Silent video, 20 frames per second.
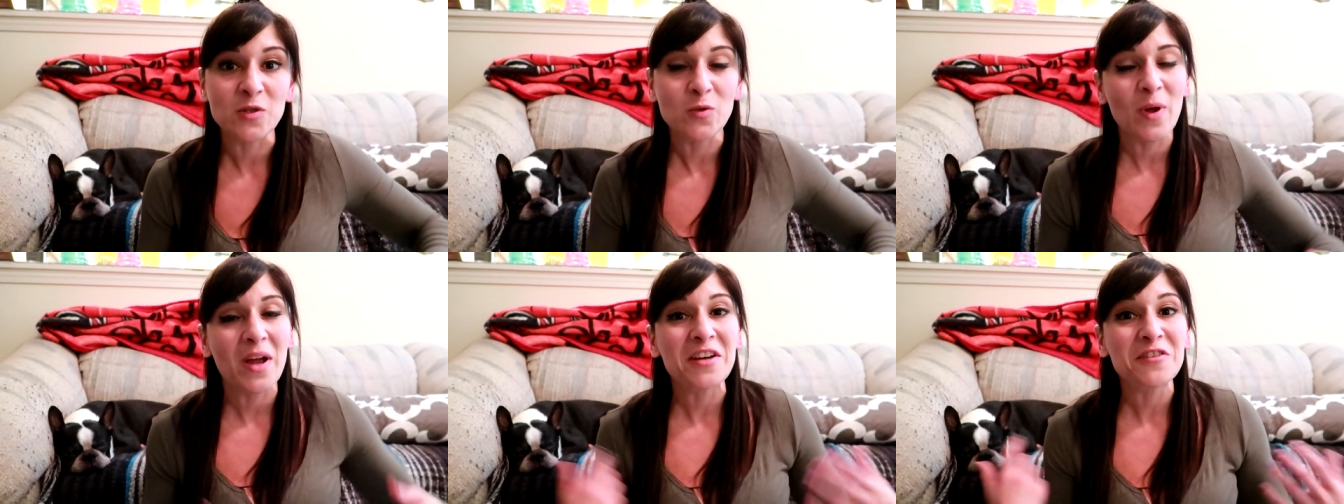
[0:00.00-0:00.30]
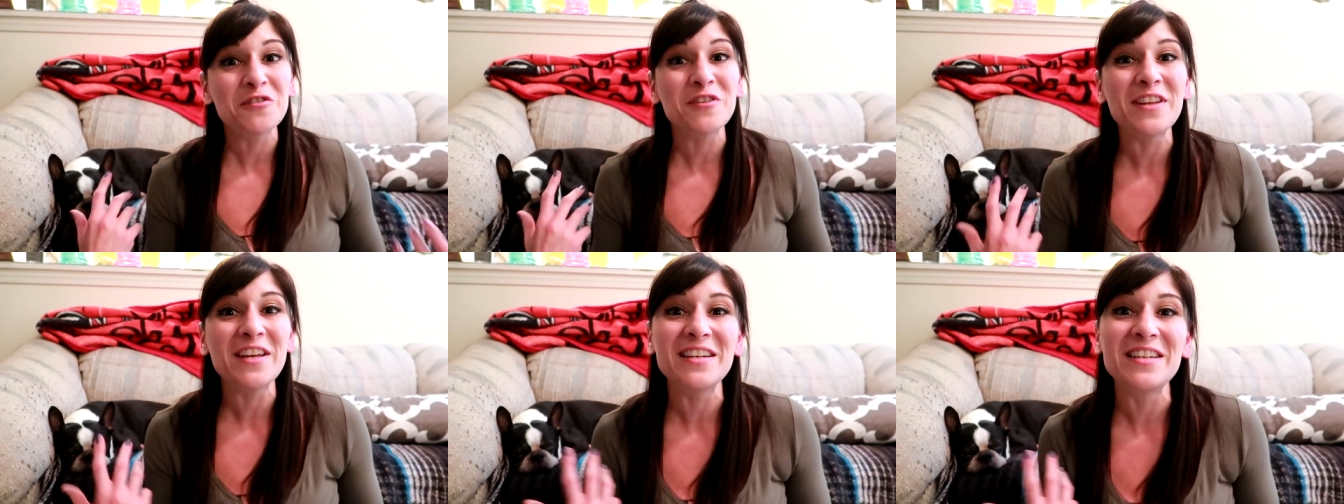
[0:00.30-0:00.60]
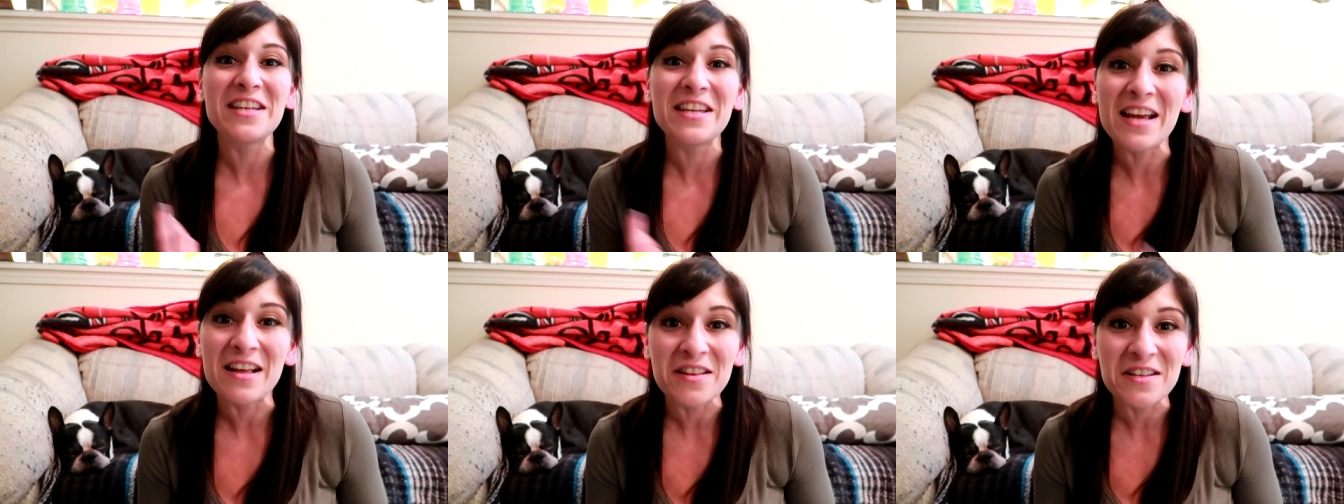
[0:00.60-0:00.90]
So I actually had
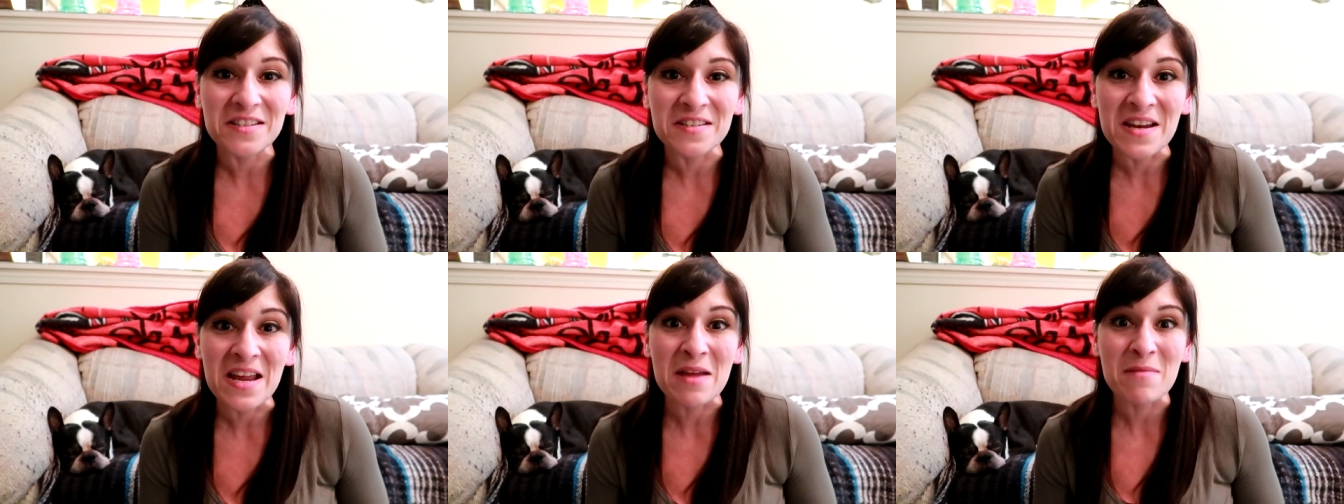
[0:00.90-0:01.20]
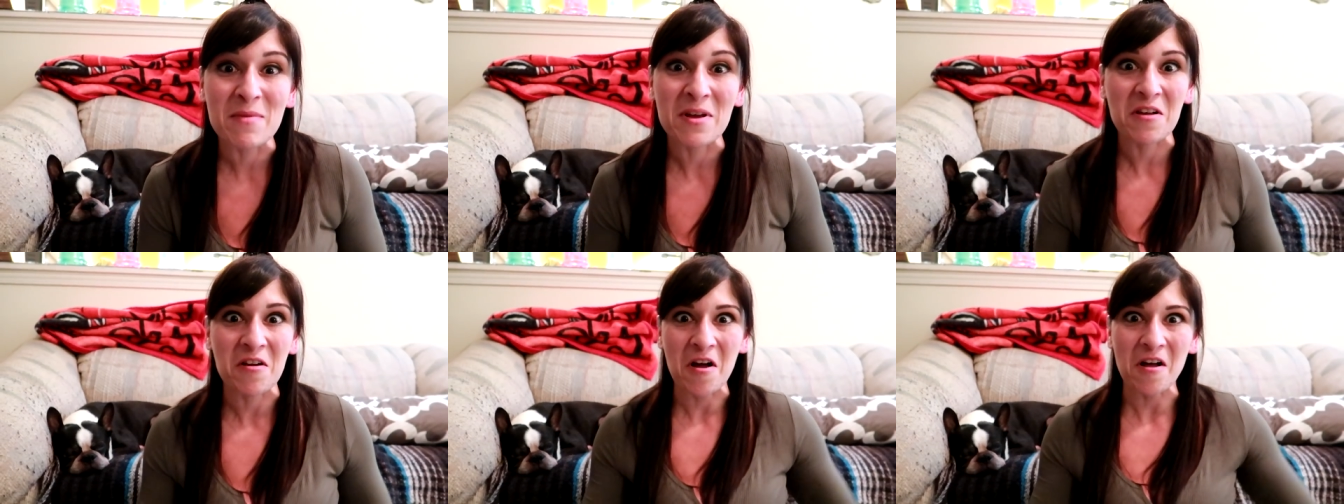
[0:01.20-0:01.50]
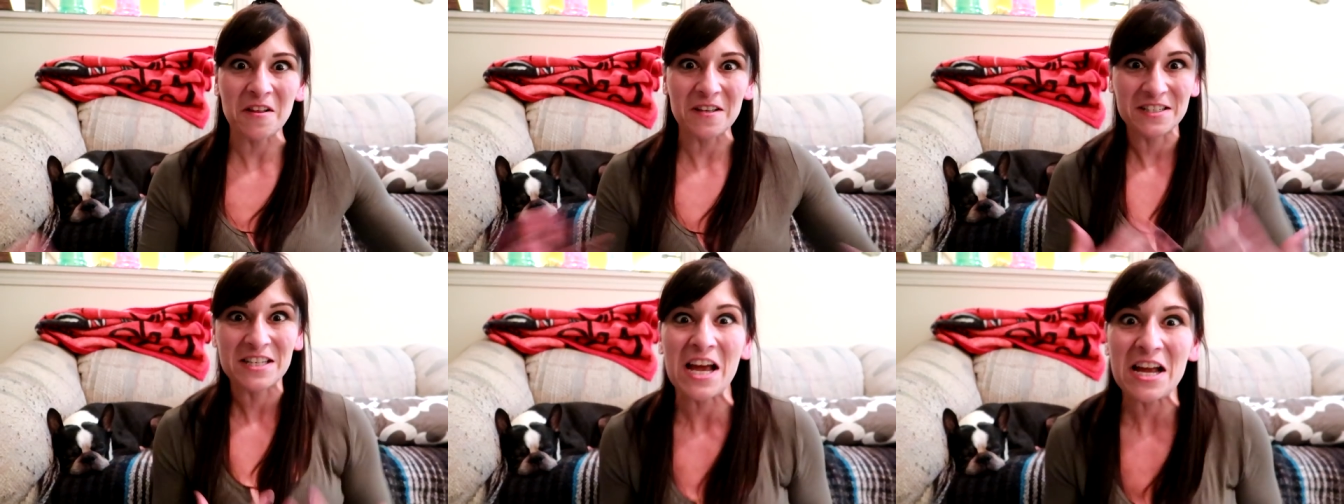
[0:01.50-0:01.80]
to yell his name and
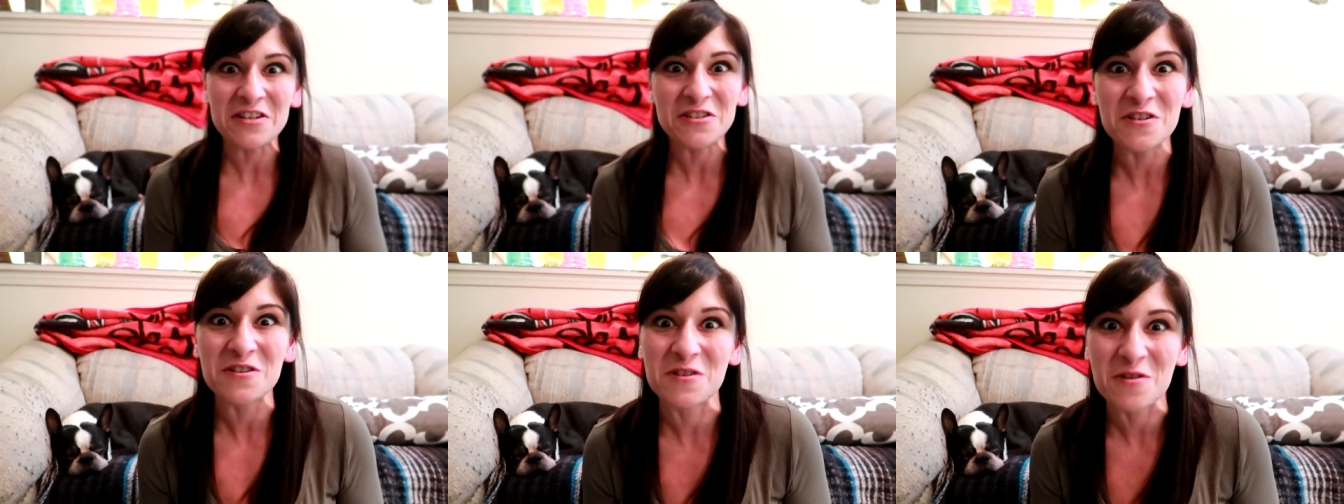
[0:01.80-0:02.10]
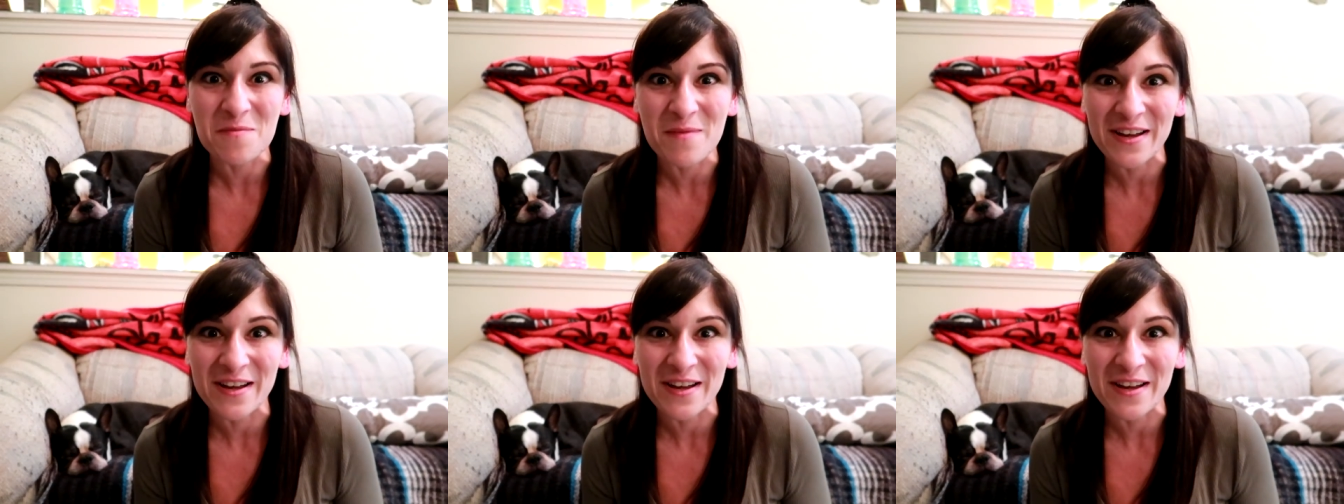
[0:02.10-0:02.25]
call attention to